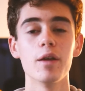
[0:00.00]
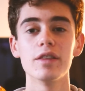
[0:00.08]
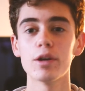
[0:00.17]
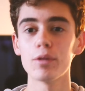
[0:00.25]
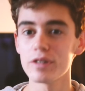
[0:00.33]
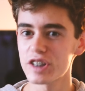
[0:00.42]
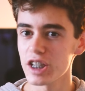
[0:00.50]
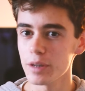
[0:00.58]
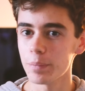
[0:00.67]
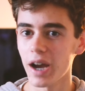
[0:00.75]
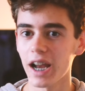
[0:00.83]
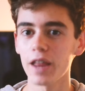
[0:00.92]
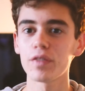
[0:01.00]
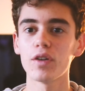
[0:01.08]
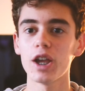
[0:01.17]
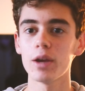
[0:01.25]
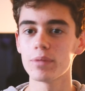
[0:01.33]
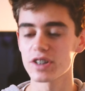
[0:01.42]
They were cheap, and I
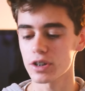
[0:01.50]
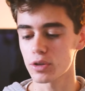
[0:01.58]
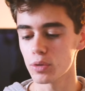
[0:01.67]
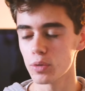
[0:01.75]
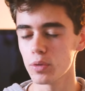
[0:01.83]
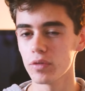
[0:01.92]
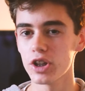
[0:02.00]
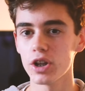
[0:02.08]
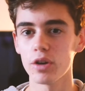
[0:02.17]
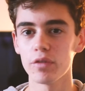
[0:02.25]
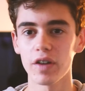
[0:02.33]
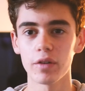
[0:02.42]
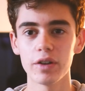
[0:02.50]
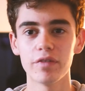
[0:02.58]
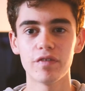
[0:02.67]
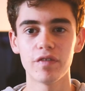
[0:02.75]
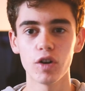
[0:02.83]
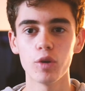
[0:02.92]
thought it was a cool, you know, very
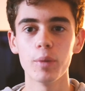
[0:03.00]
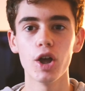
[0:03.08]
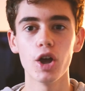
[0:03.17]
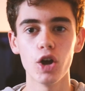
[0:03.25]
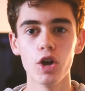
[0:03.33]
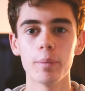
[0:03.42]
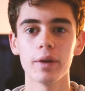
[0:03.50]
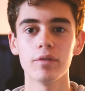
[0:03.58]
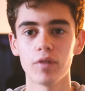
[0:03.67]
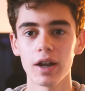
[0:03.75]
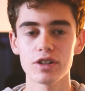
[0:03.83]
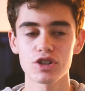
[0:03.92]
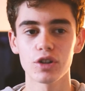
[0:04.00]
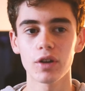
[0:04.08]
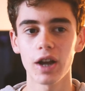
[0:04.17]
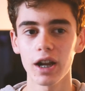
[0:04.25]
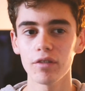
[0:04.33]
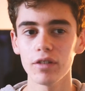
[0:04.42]
film urban retro
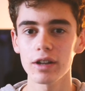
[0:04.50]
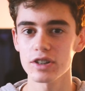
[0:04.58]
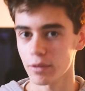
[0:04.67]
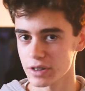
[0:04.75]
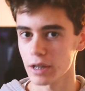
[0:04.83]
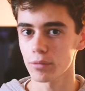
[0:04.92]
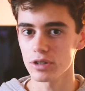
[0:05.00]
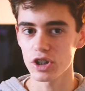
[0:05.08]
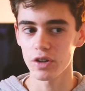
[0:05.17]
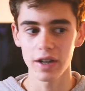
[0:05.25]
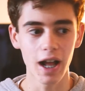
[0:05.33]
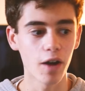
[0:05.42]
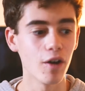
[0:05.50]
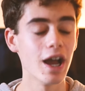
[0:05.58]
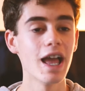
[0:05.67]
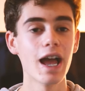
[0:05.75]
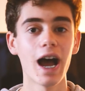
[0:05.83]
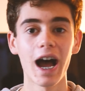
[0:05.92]
kind of look, so I was like, we'll try it out.
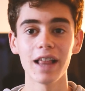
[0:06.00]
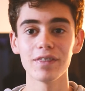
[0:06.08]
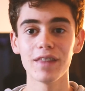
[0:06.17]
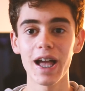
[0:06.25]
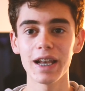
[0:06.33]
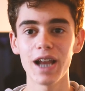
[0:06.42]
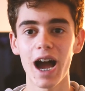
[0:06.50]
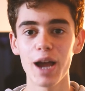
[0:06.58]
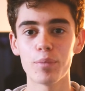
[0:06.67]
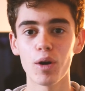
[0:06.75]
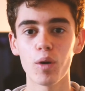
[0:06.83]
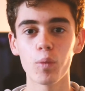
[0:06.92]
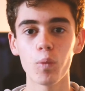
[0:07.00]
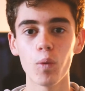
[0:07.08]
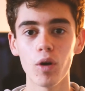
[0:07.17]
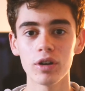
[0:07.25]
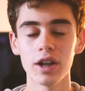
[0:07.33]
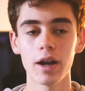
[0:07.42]
And then I bought
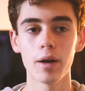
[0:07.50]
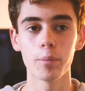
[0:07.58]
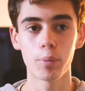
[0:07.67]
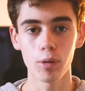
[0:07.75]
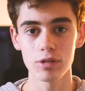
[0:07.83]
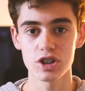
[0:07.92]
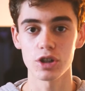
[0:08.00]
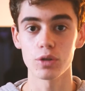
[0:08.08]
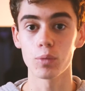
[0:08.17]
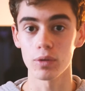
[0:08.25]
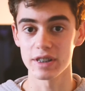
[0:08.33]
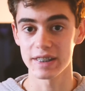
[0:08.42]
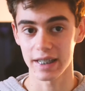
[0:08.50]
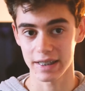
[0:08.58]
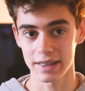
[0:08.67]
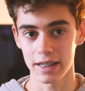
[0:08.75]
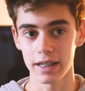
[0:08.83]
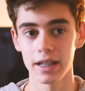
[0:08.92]
one Portra
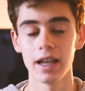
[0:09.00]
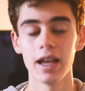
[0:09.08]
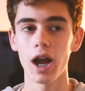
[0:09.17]
160.